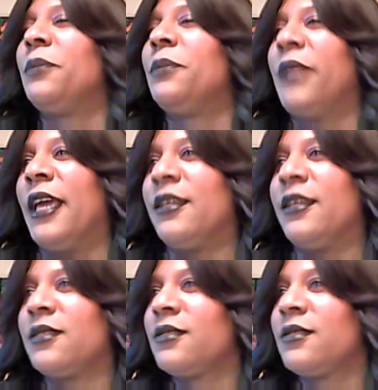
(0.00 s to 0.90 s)
in the place.
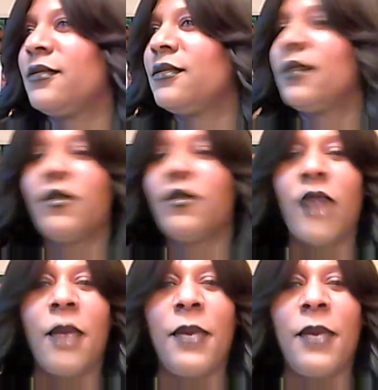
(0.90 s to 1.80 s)

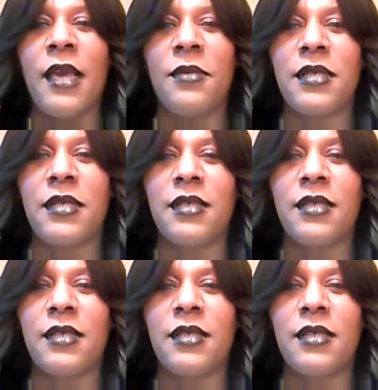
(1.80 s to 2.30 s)
Right, peeps?